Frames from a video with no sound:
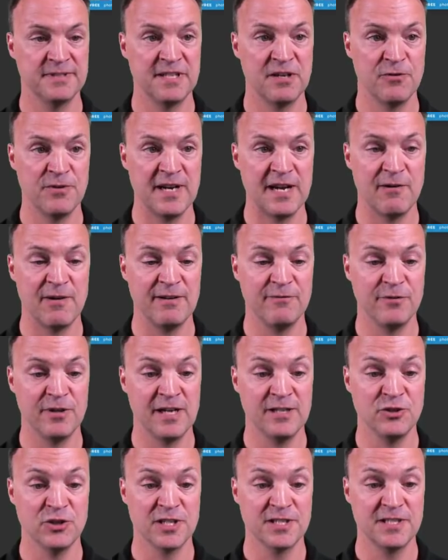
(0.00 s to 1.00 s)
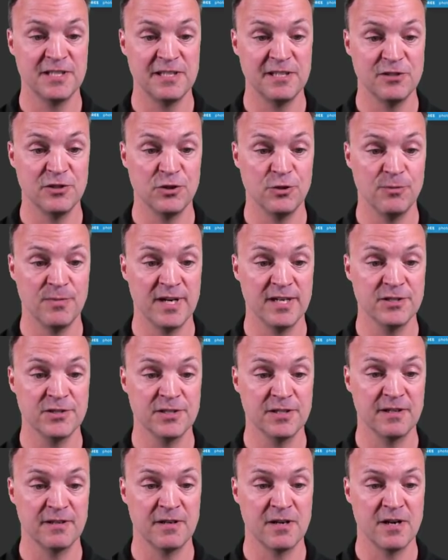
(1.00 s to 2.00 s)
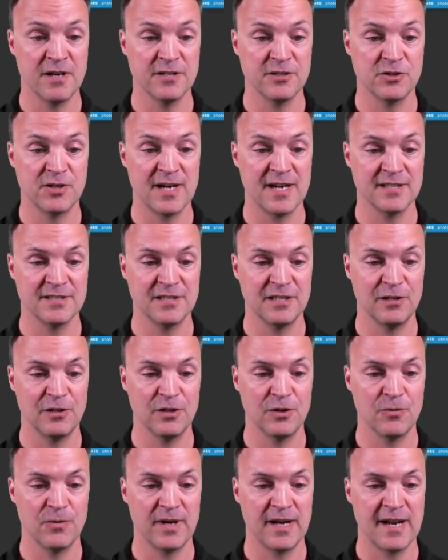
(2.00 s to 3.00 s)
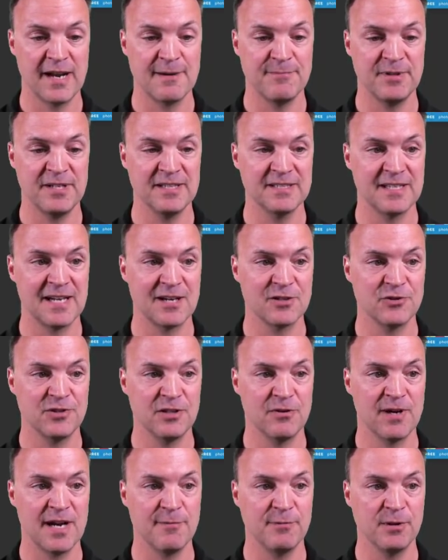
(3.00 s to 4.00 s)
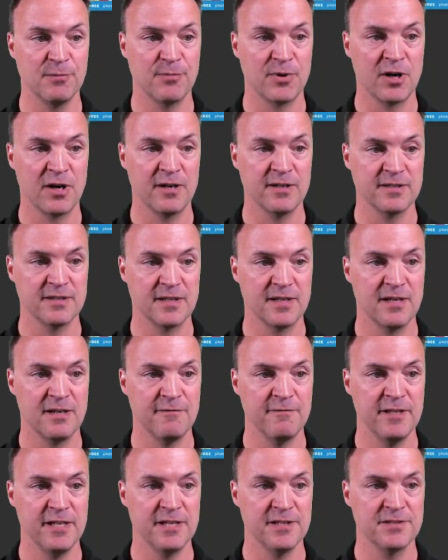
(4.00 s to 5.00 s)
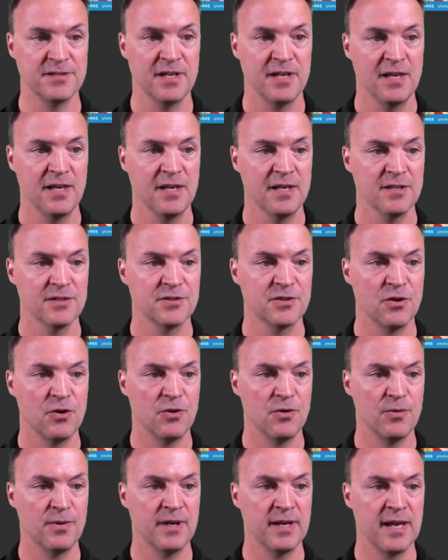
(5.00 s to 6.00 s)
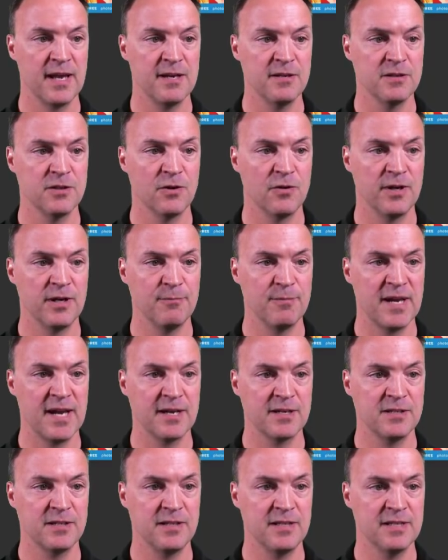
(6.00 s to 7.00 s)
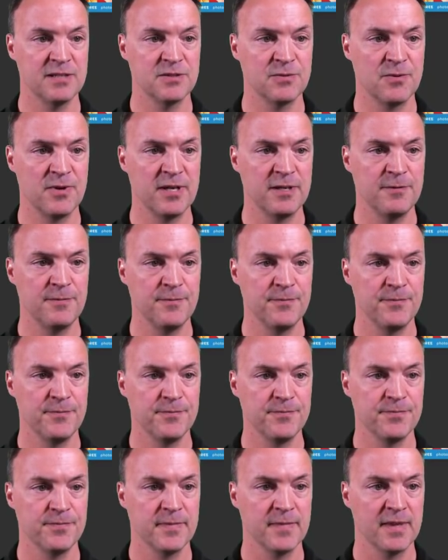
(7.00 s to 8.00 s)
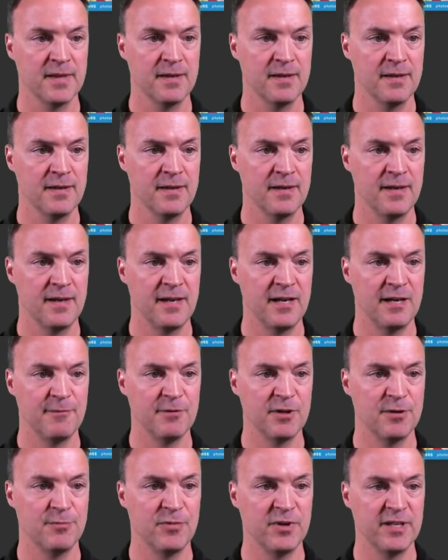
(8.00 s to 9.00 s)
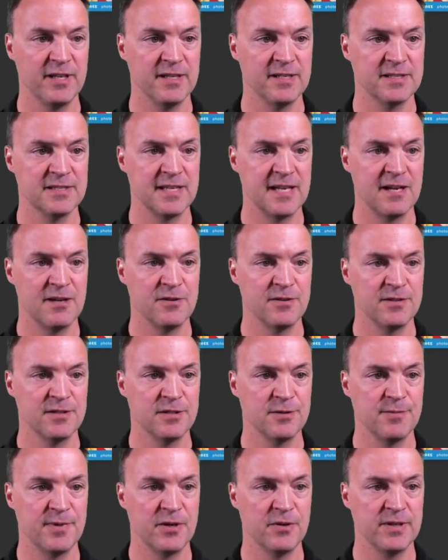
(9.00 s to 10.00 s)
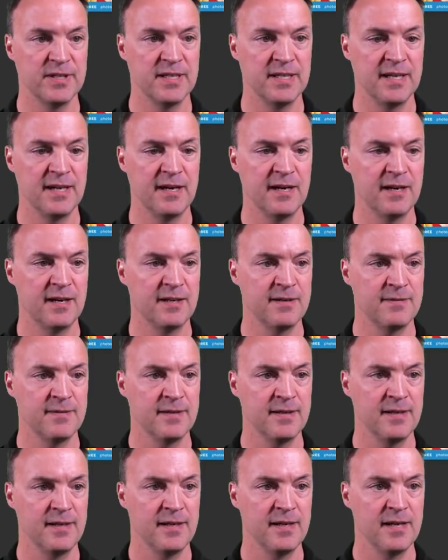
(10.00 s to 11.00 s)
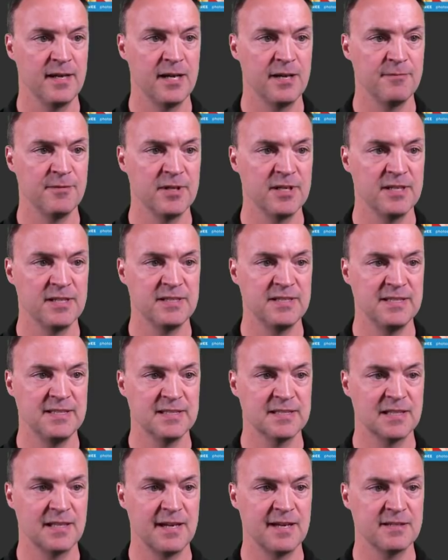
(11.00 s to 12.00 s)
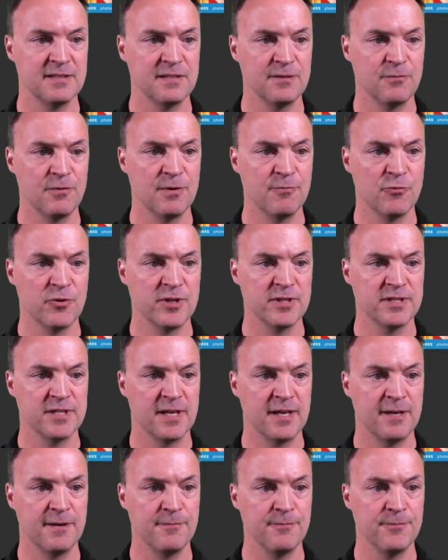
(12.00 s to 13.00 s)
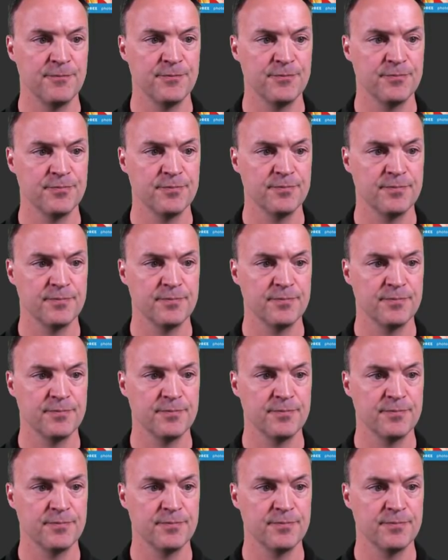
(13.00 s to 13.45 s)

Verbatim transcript: so now I've adjusted it too much the contrast and look what happened it's actually grabbing part of this so again going back to this one and I'm going to bring this down to about here I'm going to deselect it one more time